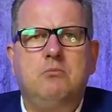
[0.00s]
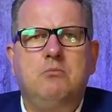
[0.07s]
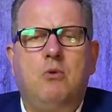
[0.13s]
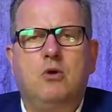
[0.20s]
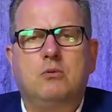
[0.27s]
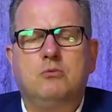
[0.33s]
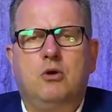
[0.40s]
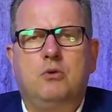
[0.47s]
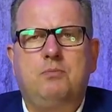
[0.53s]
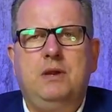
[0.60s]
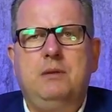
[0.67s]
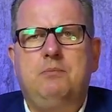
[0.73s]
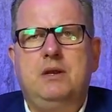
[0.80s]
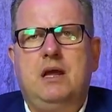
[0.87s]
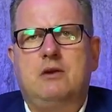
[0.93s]
more and more
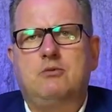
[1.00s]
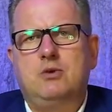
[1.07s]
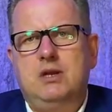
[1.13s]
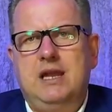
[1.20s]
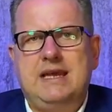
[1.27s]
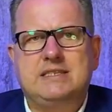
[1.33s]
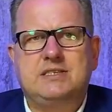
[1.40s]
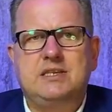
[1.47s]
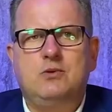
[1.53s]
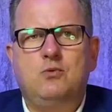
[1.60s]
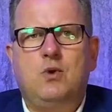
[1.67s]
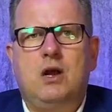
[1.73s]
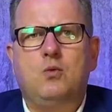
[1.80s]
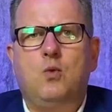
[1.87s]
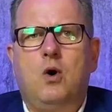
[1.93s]
people are relaxing
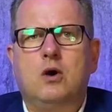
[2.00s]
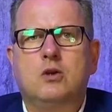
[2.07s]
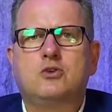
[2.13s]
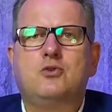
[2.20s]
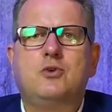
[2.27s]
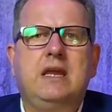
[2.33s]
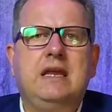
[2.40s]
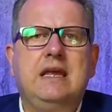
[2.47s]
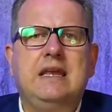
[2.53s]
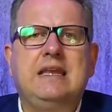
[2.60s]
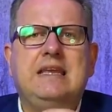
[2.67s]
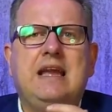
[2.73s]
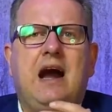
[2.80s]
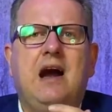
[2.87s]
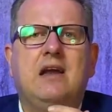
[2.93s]
while watering
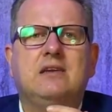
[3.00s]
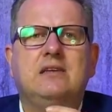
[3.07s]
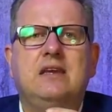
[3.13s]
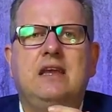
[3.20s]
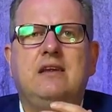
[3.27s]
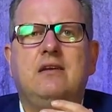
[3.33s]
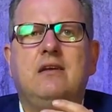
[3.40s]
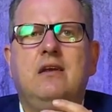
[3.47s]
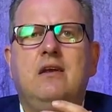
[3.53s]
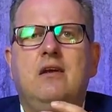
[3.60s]
and gardening